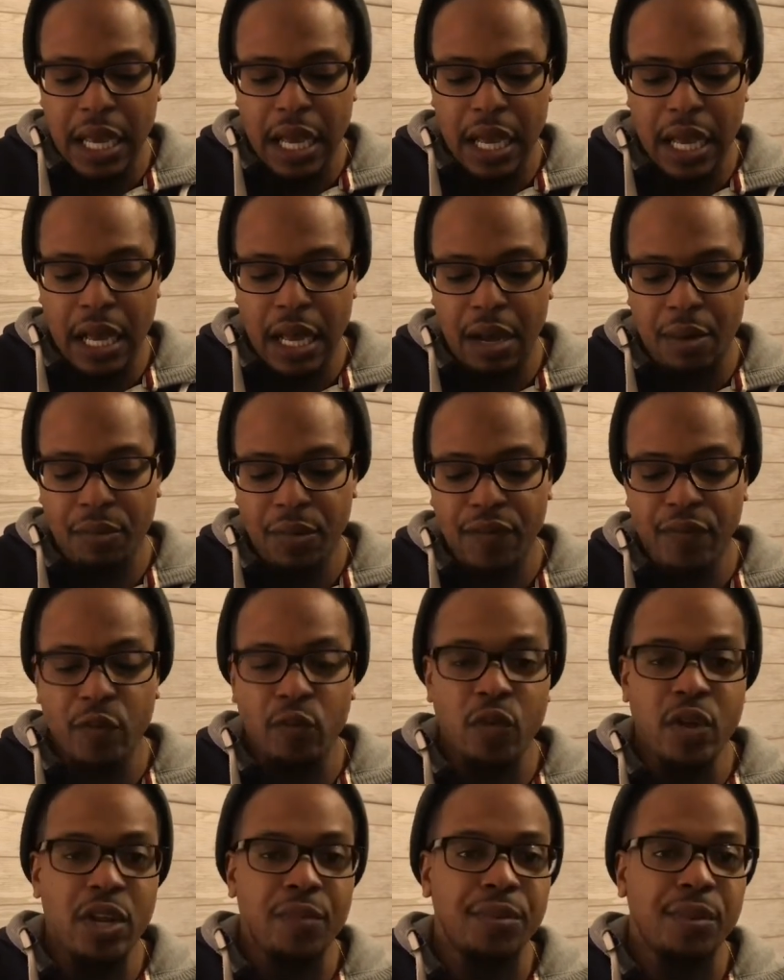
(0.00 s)
If
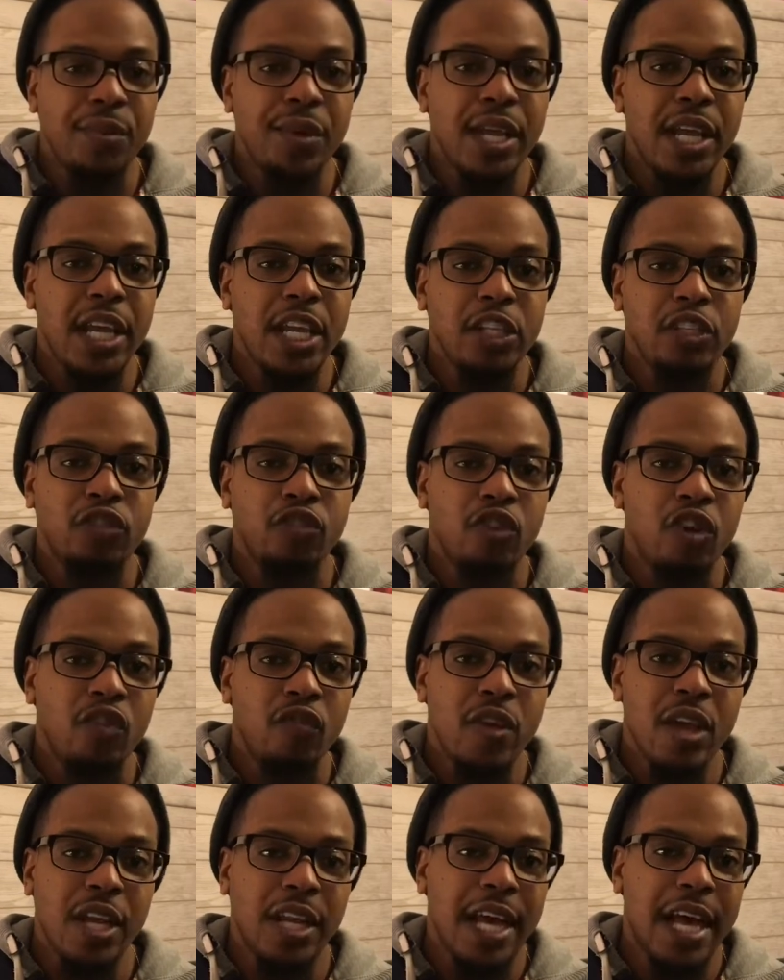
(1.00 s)
you read up some of the history,
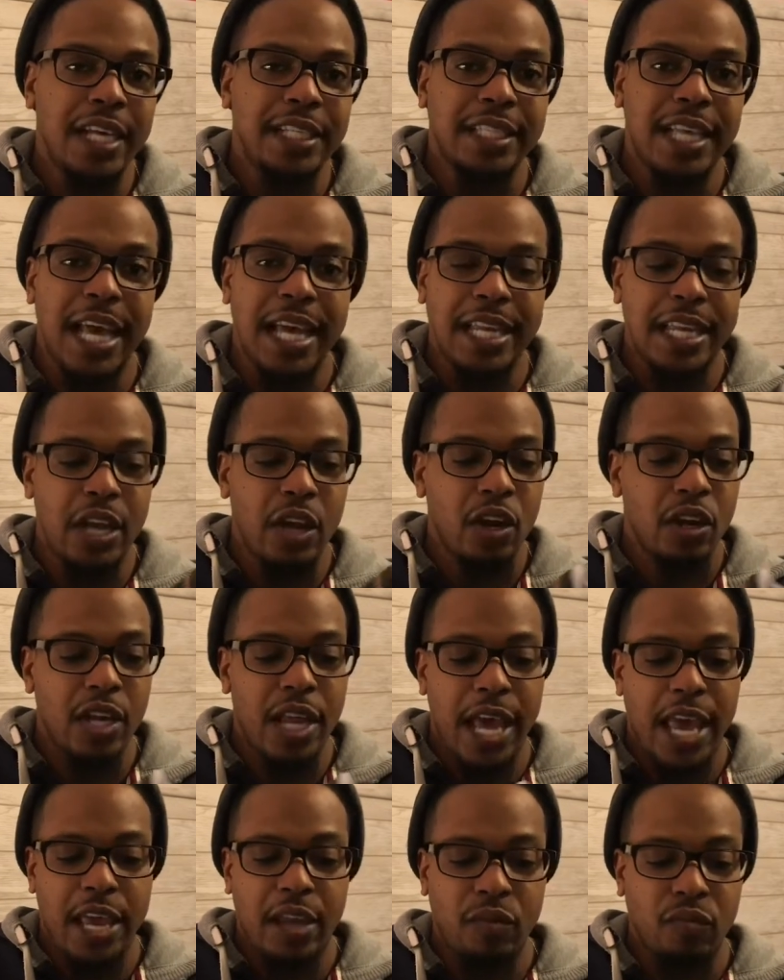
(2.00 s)
you realize that
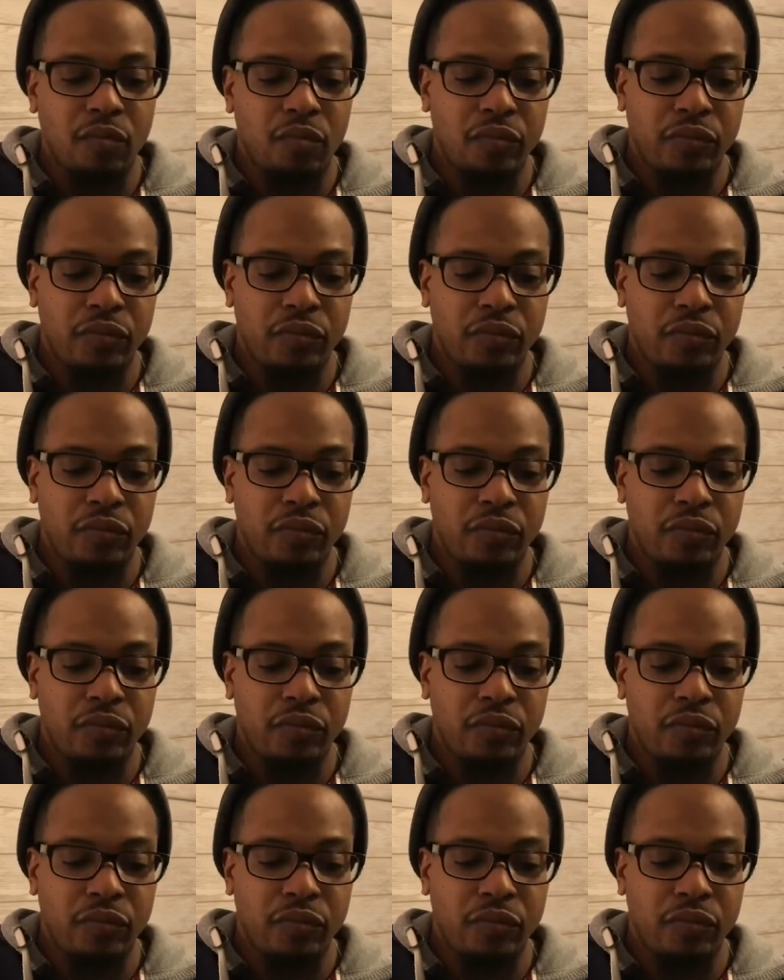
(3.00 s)
they're